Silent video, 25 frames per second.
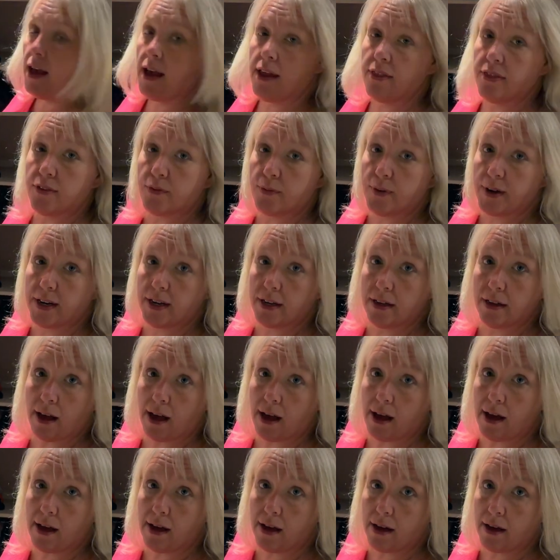and 3
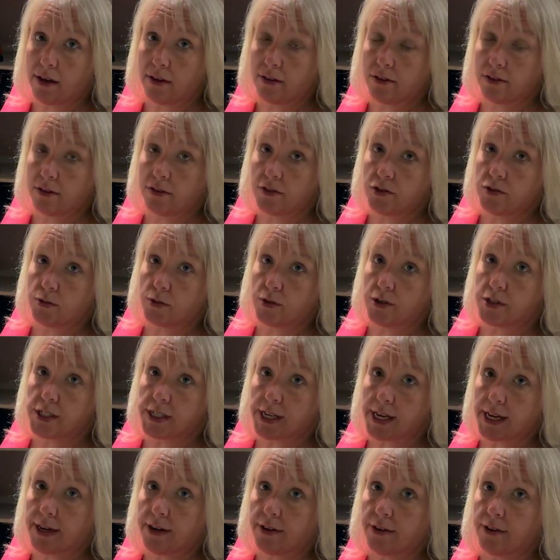drawers
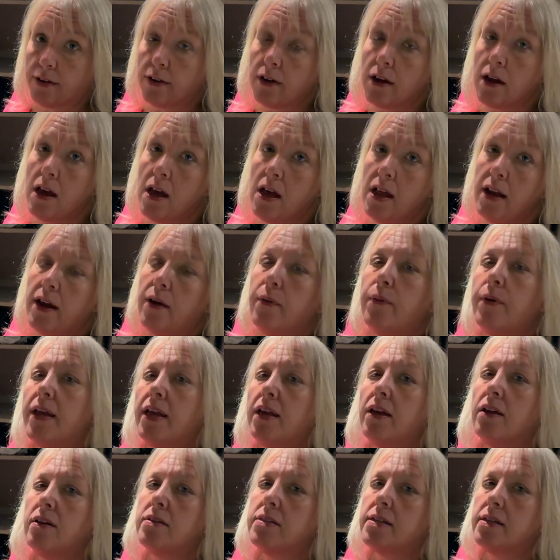here. And we
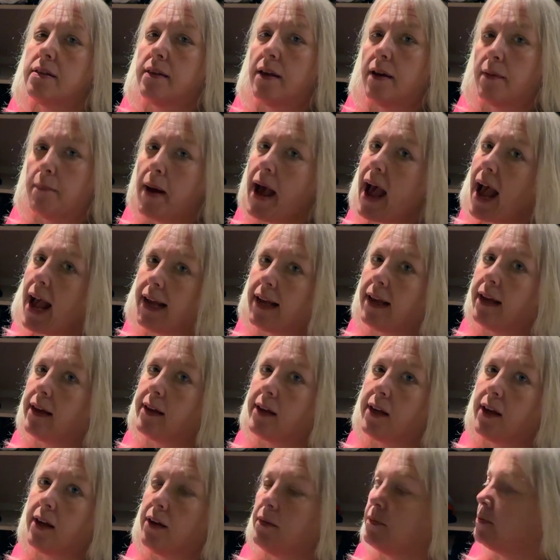use the packing
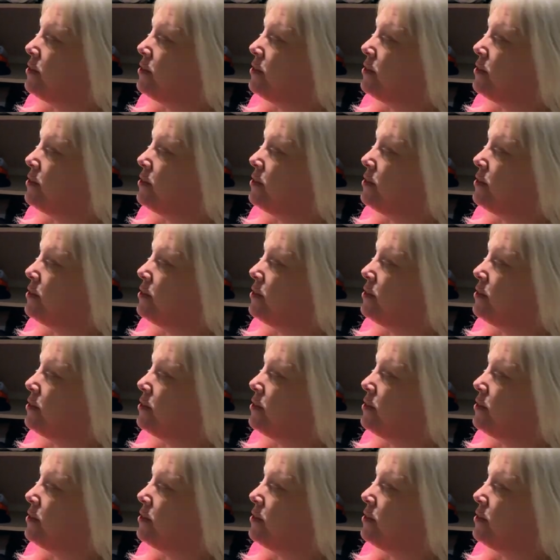cube,